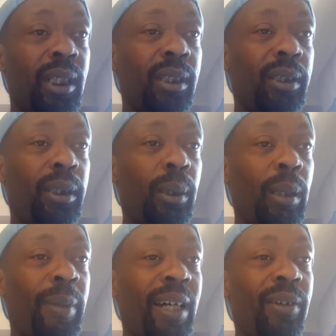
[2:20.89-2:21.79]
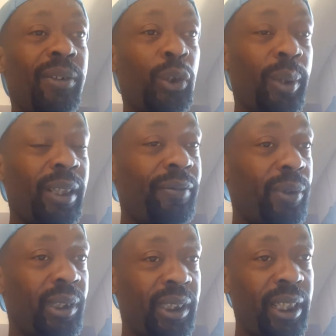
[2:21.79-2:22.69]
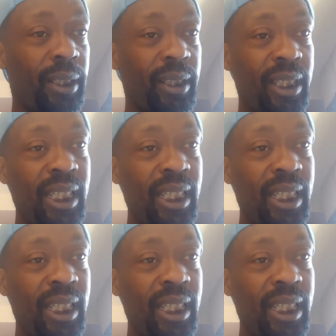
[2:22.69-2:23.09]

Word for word: until about 2014.